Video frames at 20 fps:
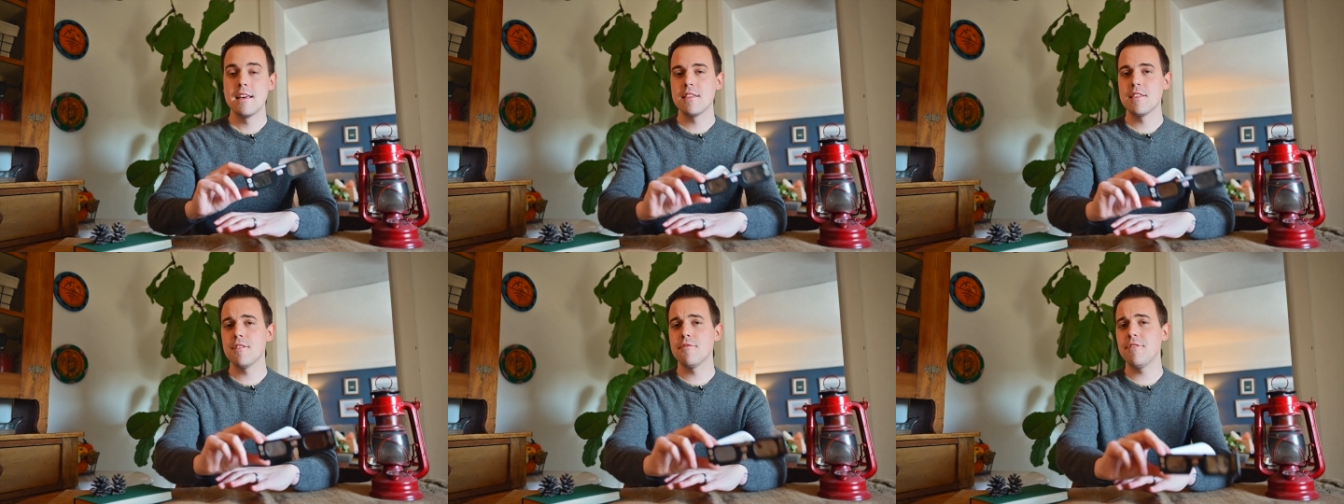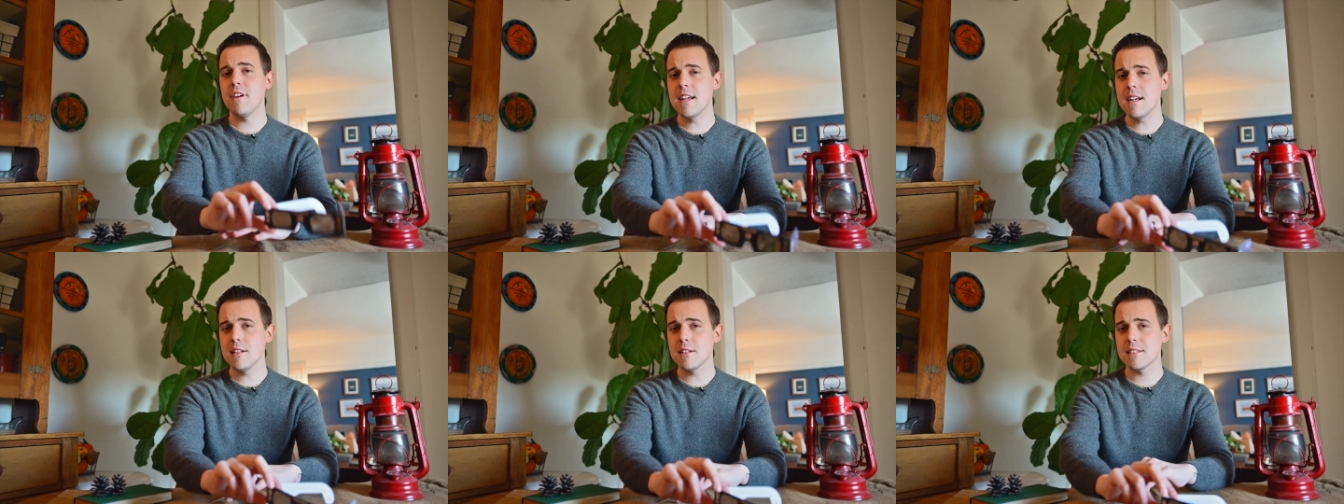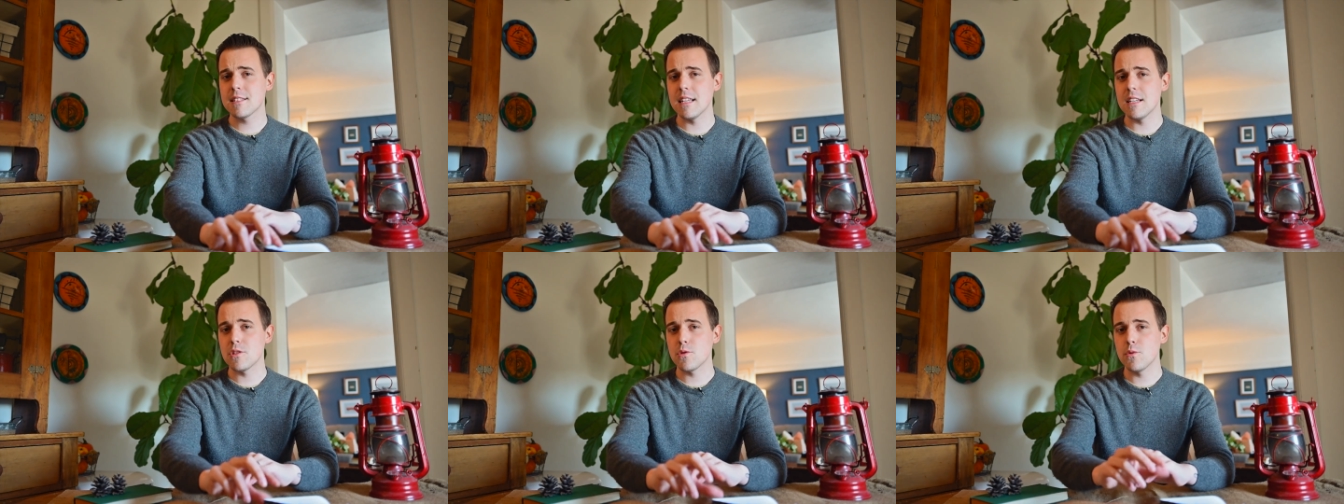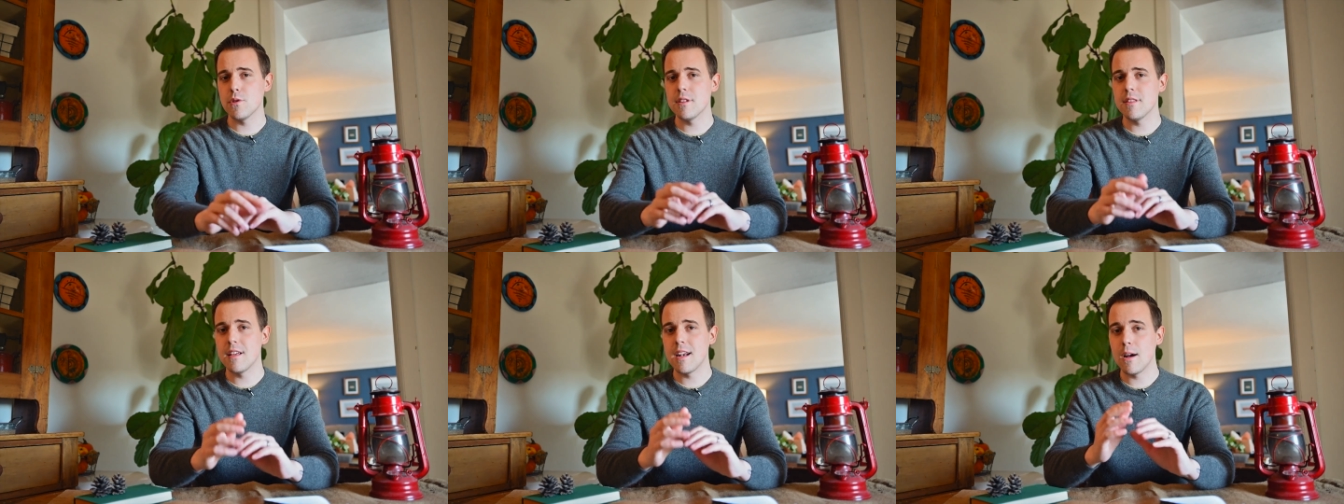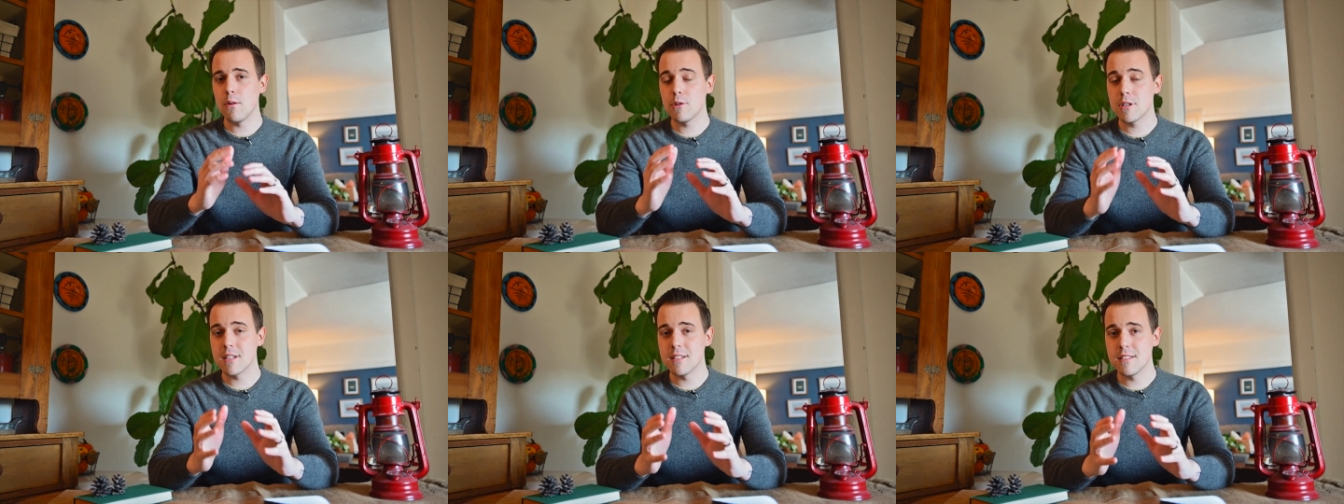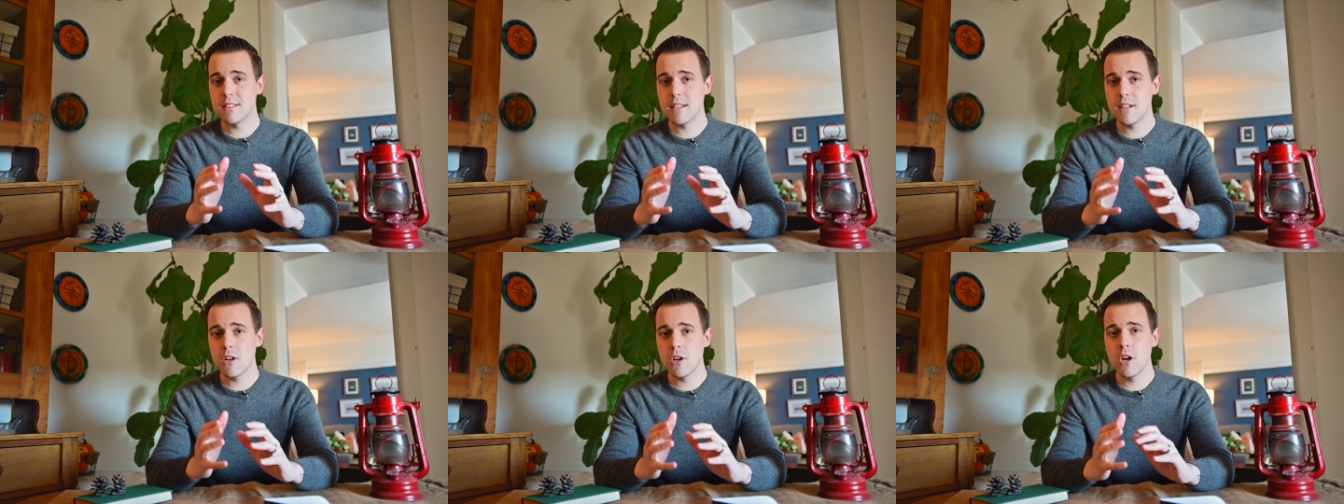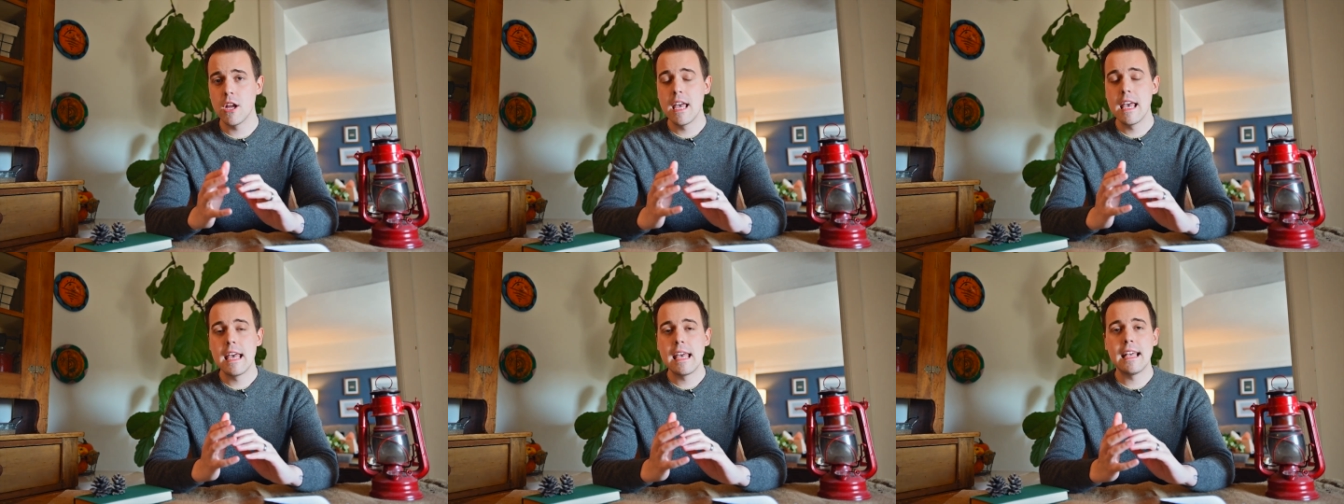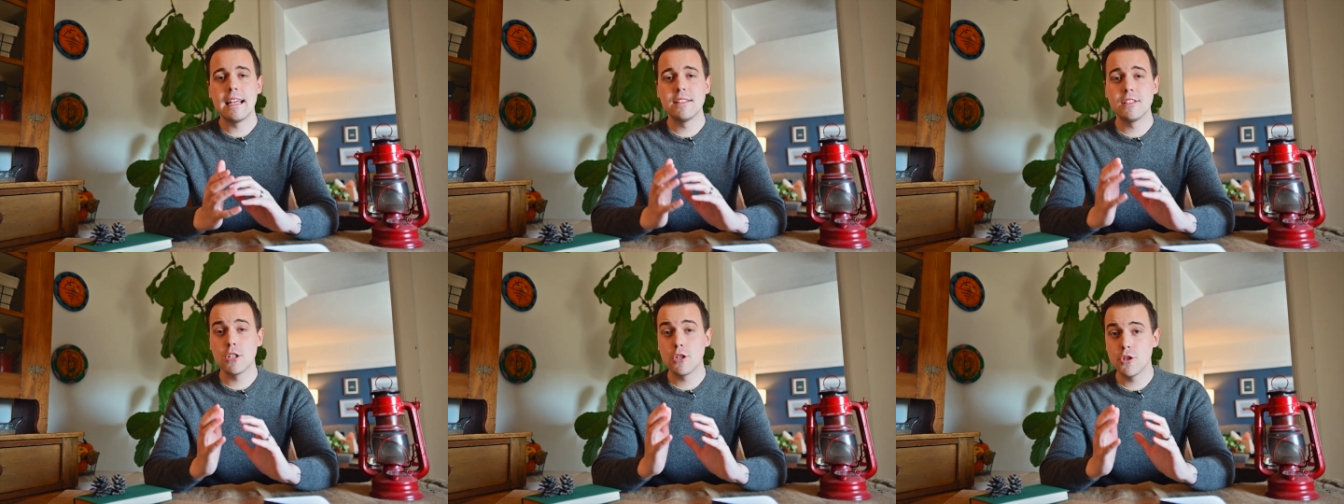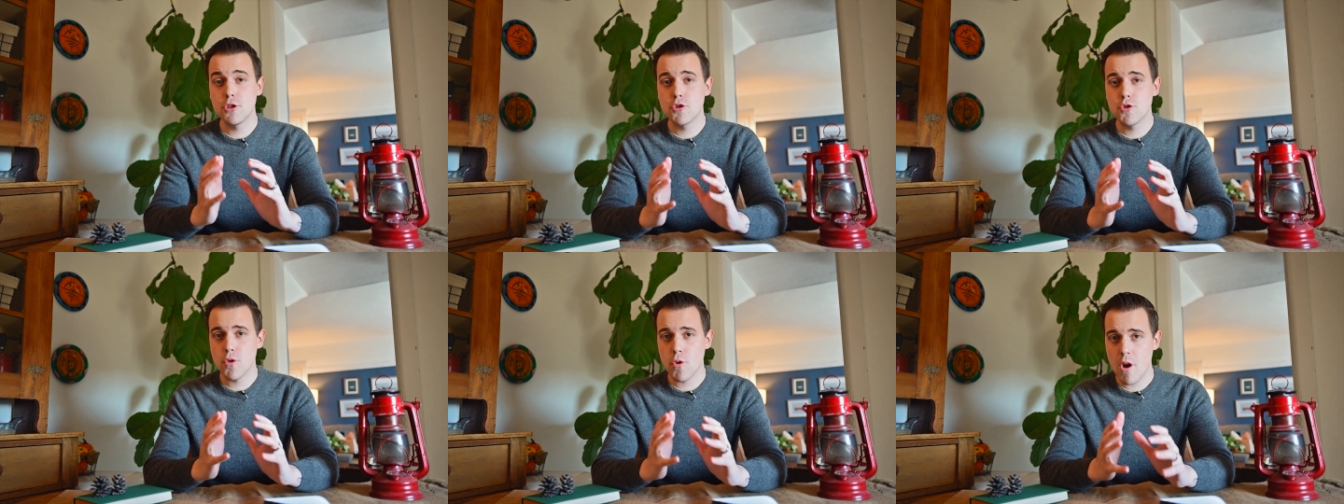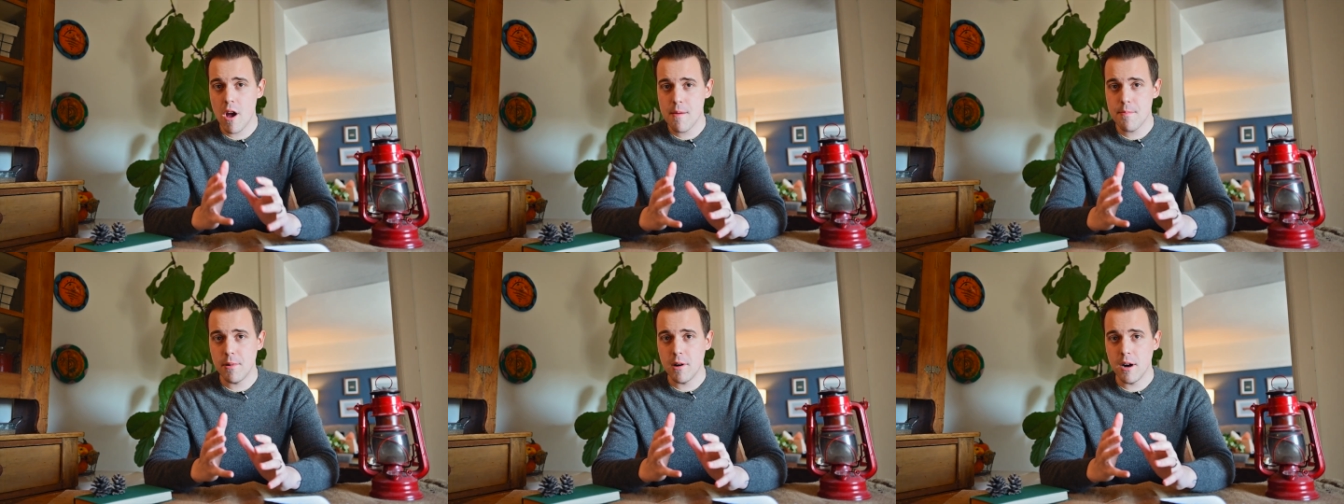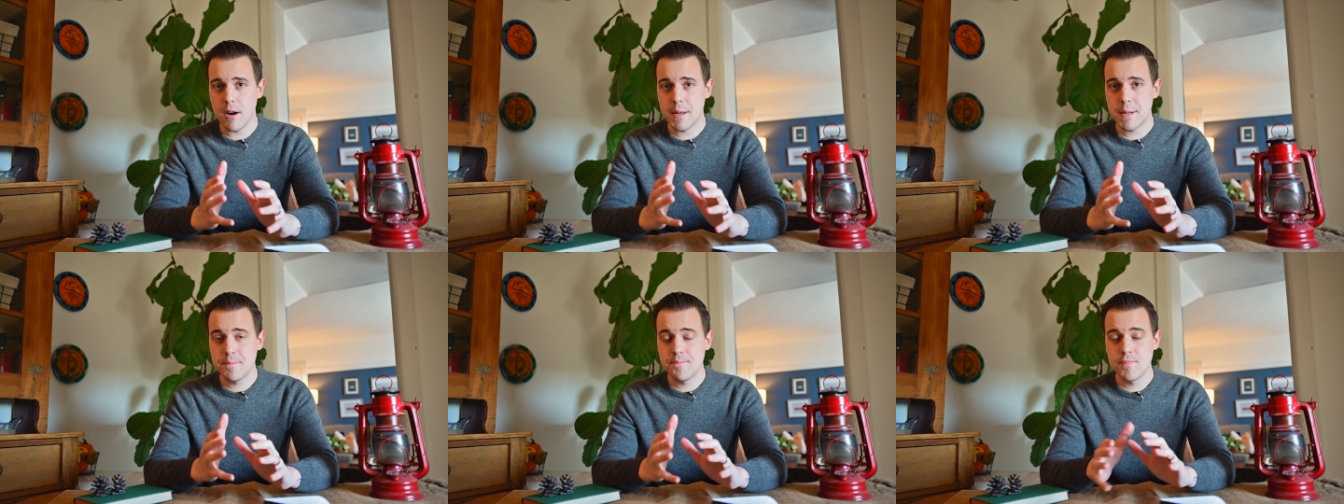The final accessory that I would consider is a good tripod.